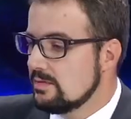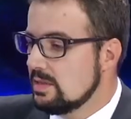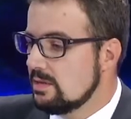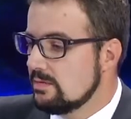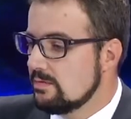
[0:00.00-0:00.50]

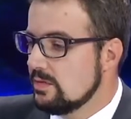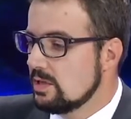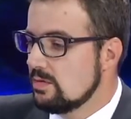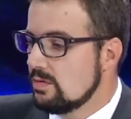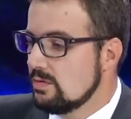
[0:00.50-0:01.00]
we
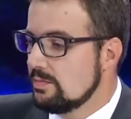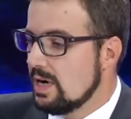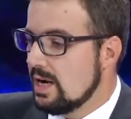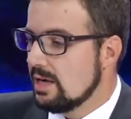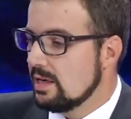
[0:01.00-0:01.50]
grew
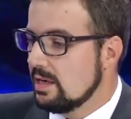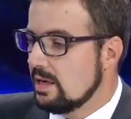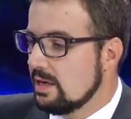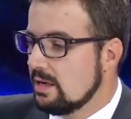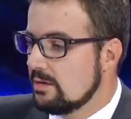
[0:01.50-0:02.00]
by
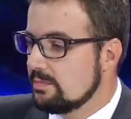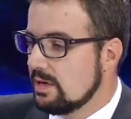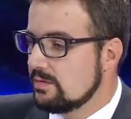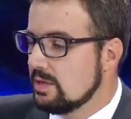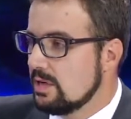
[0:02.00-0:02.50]

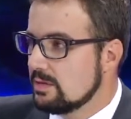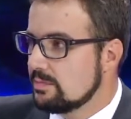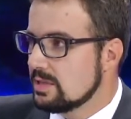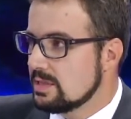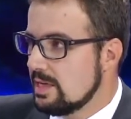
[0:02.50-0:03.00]

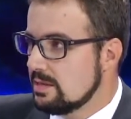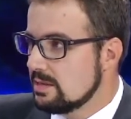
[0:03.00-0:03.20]
300%.